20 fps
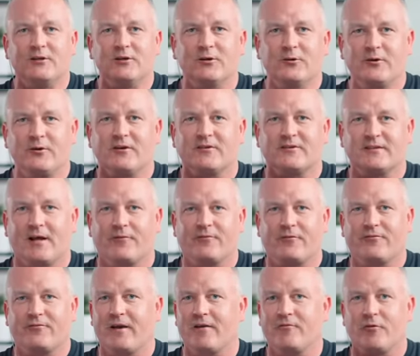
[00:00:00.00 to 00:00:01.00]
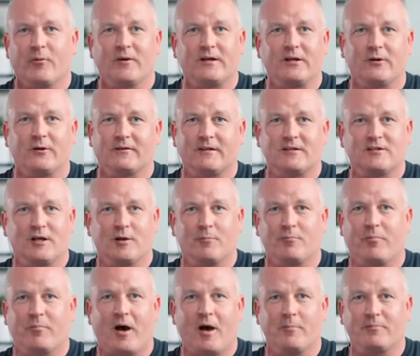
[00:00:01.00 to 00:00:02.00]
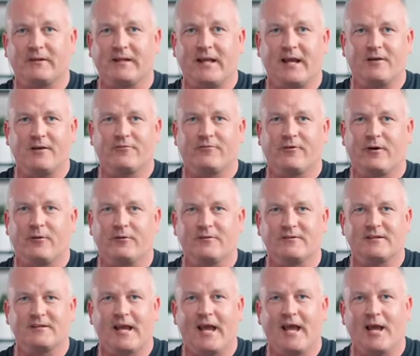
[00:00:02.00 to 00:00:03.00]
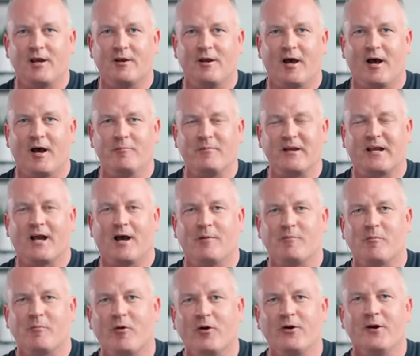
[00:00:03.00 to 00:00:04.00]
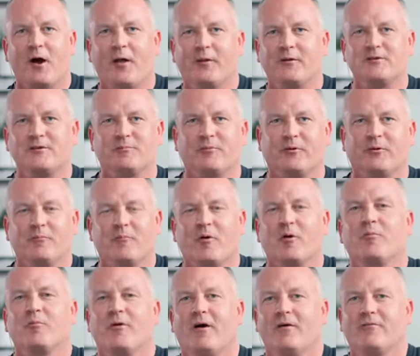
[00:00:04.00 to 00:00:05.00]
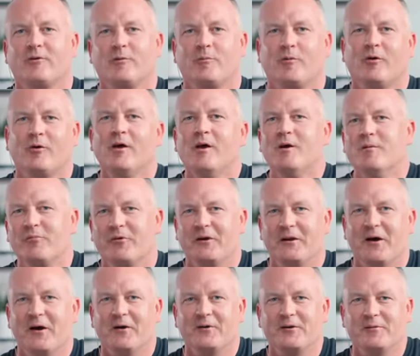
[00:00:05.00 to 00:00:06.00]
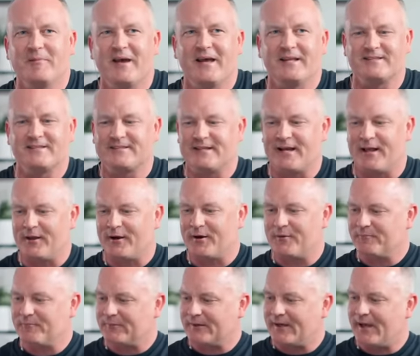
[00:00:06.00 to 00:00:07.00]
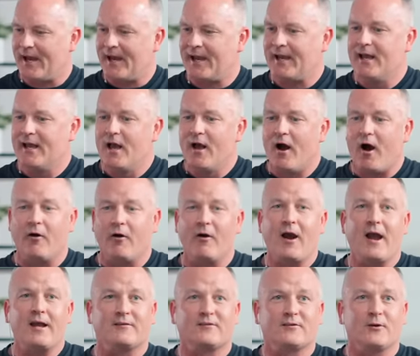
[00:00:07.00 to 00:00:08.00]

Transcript: Do yourself a favor when you're at the gym, pop in the headphones and uh, become a more knowledgeable, more profitable print on demand seller. Okay. All right.